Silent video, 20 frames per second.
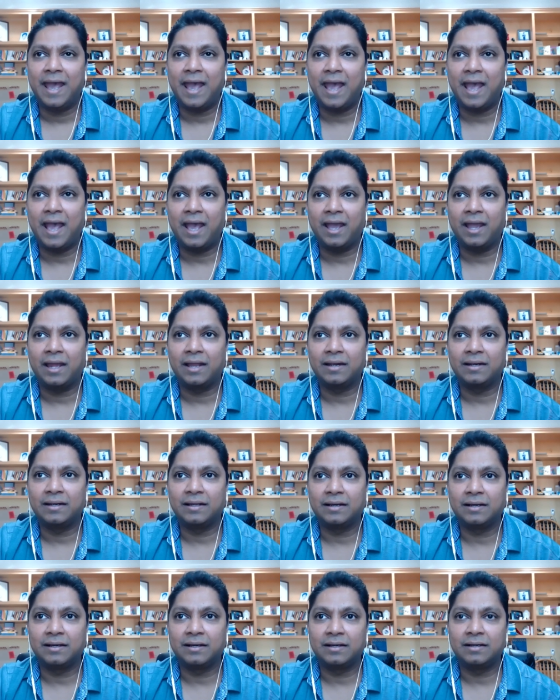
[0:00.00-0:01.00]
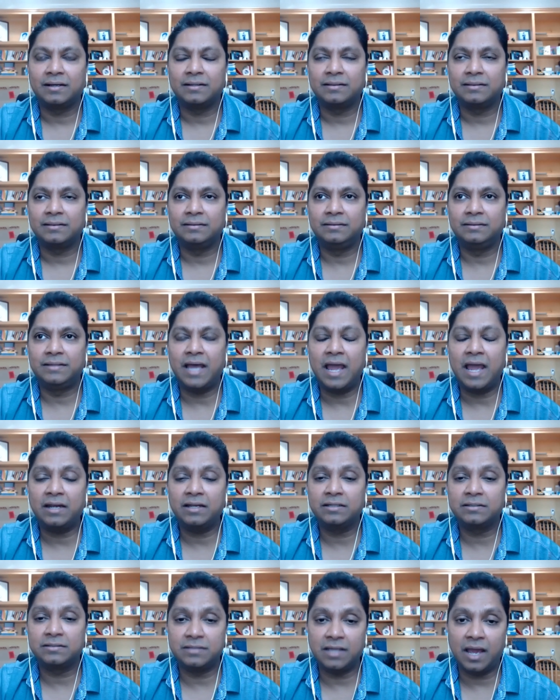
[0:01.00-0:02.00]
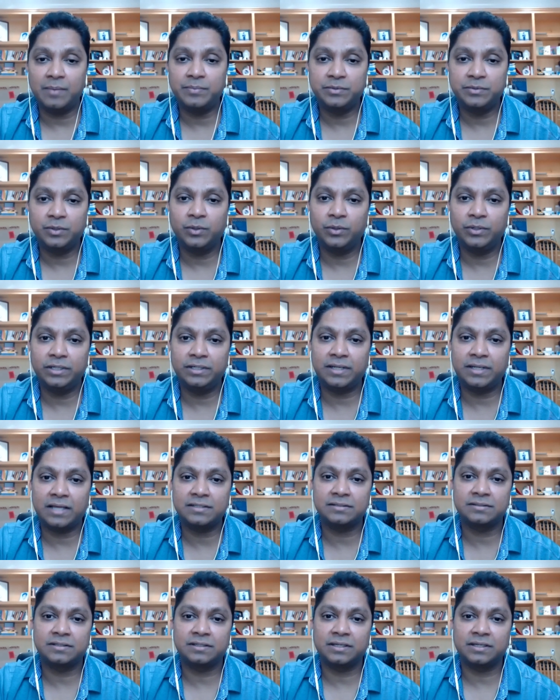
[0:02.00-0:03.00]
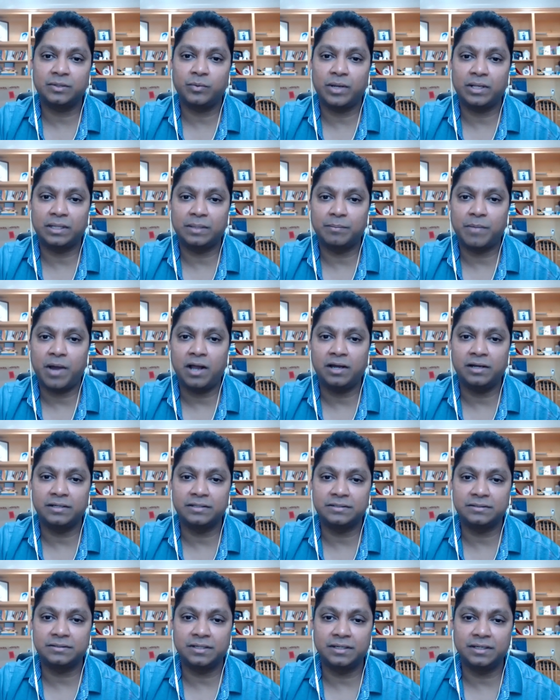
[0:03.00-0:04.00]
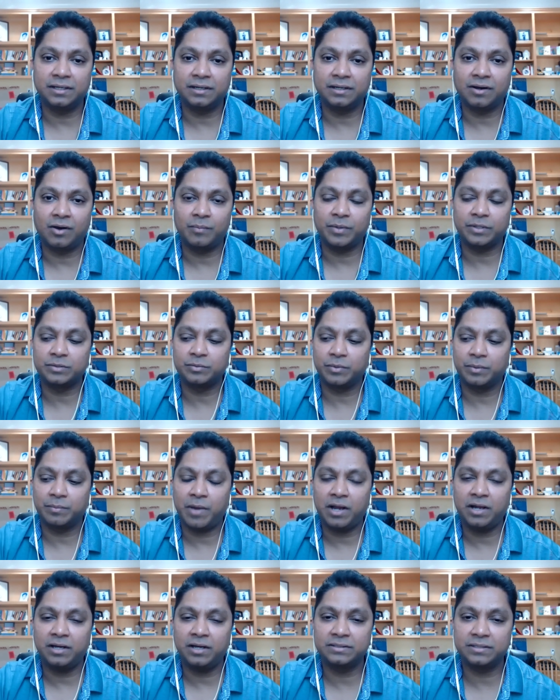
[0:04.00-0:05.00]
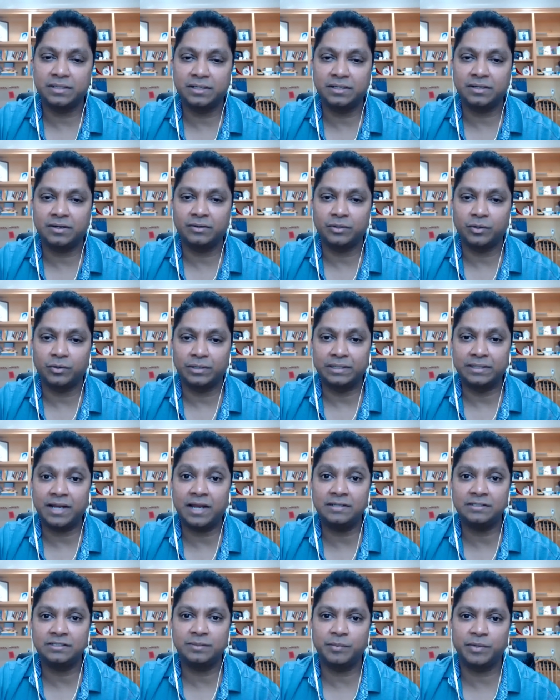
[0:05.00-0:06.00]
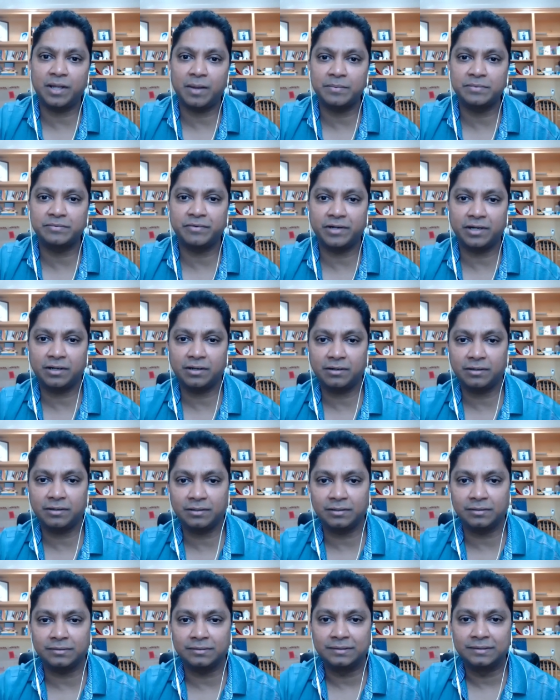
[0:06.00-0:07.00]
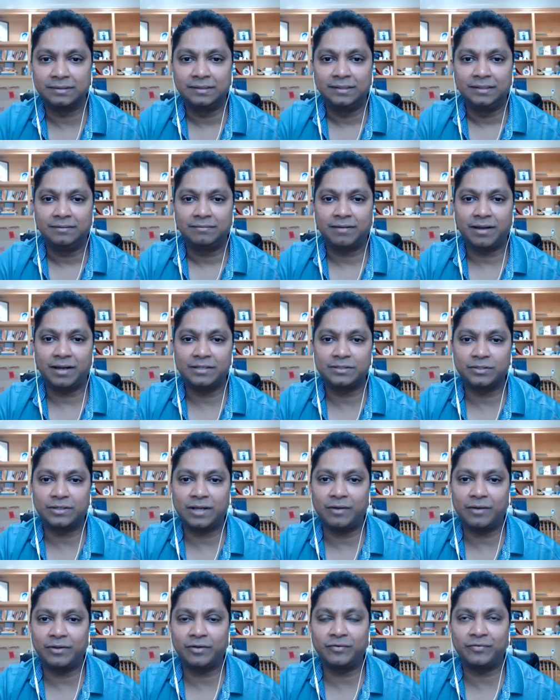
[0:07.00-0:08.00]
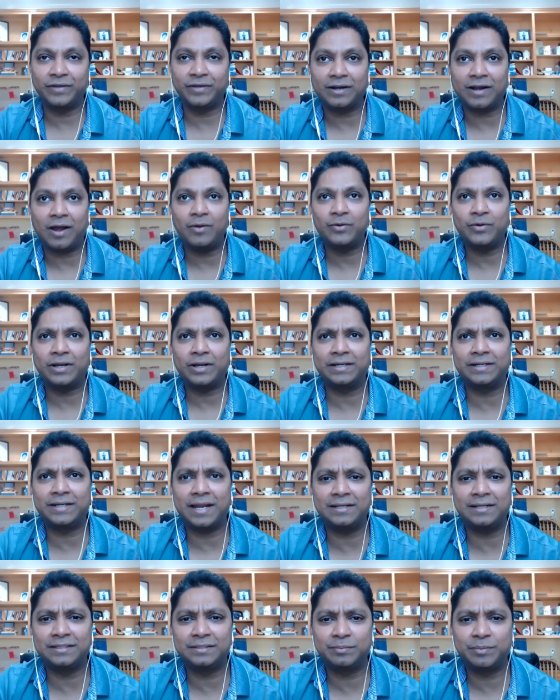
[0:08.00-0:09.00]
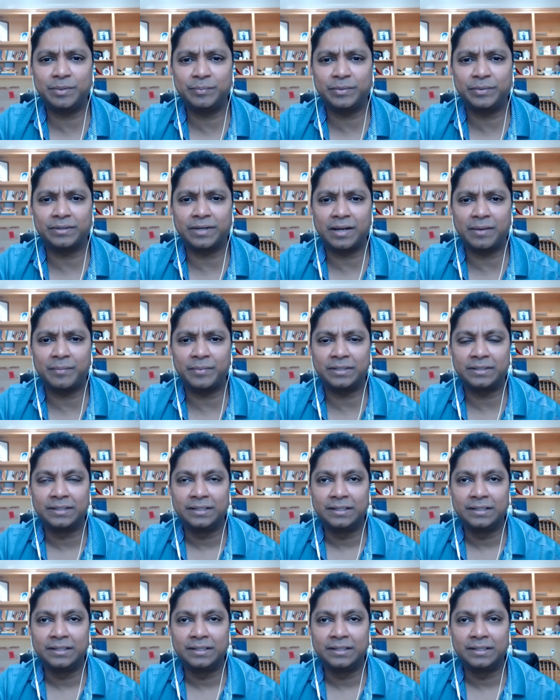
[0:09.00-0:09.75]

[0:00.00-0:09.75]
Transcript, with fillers: and uh, that is absolutely necessary when the market is turning around because when market is turning around your retention becomes very critical yeah. right so now you have to figure out how do i retain these people right i mean